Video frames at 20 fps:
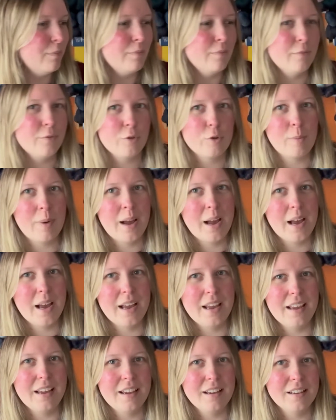for
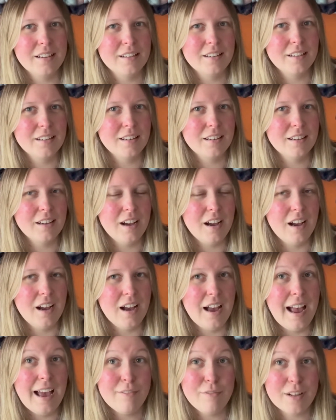my
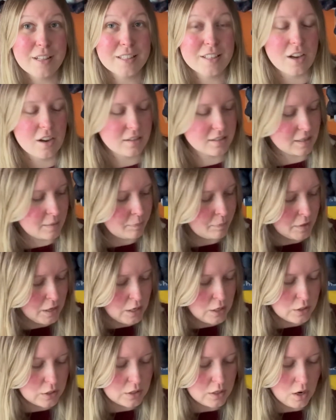Advent socks.
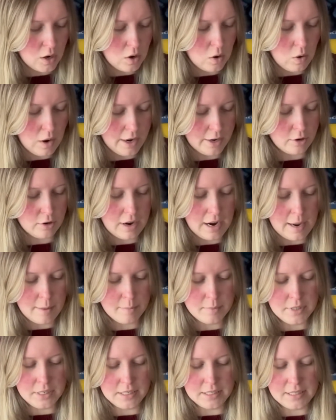So I
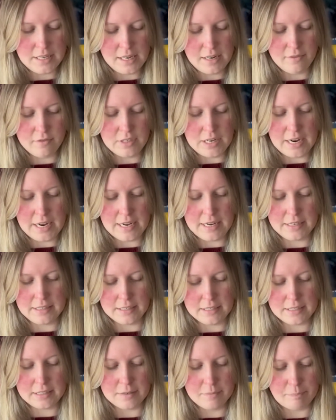grabbed a set of
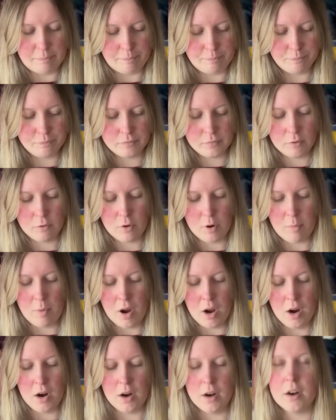dice from
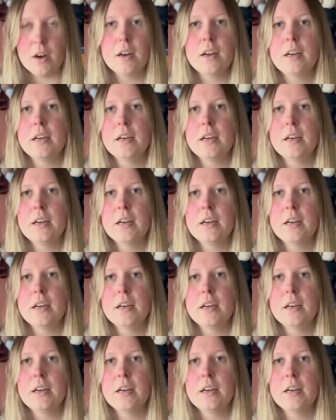our